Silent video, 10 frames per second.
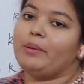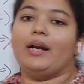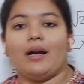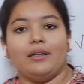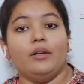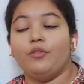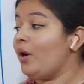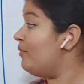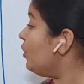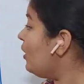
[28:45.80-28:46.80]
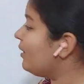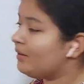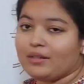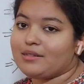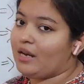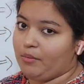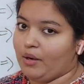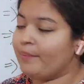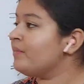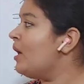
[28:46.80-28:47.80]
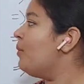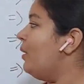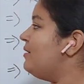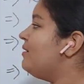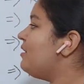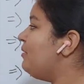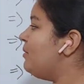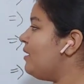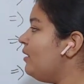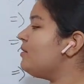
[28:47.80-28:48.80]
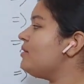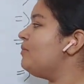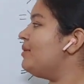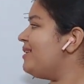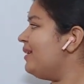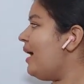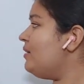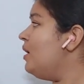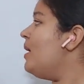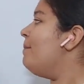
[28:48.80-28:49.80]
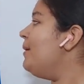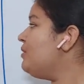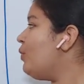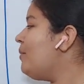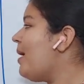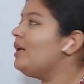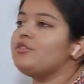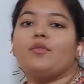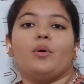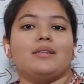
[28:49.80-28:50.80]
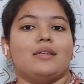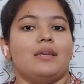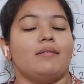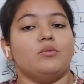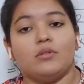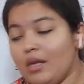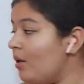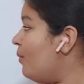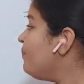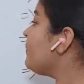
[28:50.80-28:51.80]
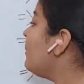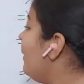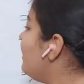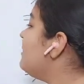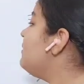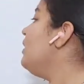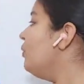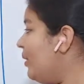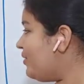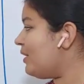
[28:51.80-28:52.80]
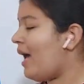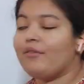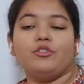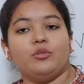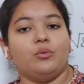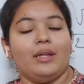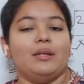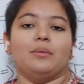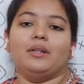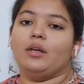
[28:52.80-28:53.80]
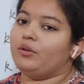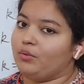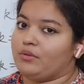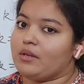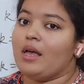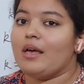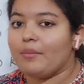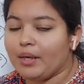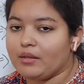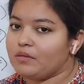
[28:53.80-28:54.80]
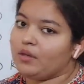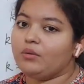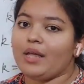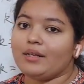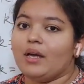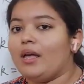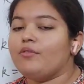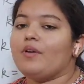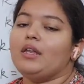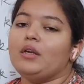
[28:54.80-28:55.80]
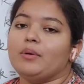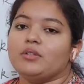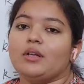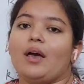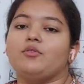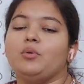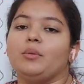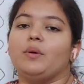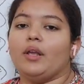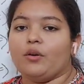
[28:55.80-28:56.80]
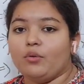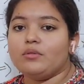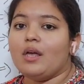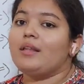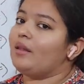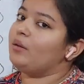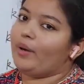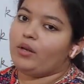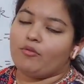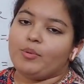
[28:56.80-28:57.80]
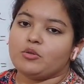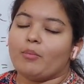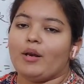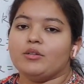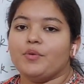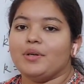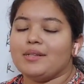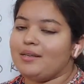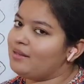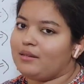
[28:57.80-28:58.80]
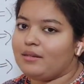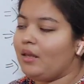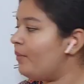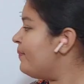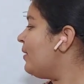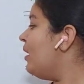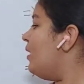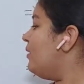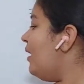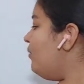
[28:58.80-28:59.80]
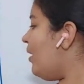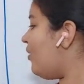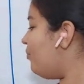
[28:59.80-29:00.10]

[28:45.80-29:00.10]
be deducted if you have not written this statement. What does the statement say? The statement says that b square minus 4ac is equals to 0 because the equation have two equal roots. Because we know that if any equation have two equal real roots, then the value of b square minus 4ac is 0. Then we have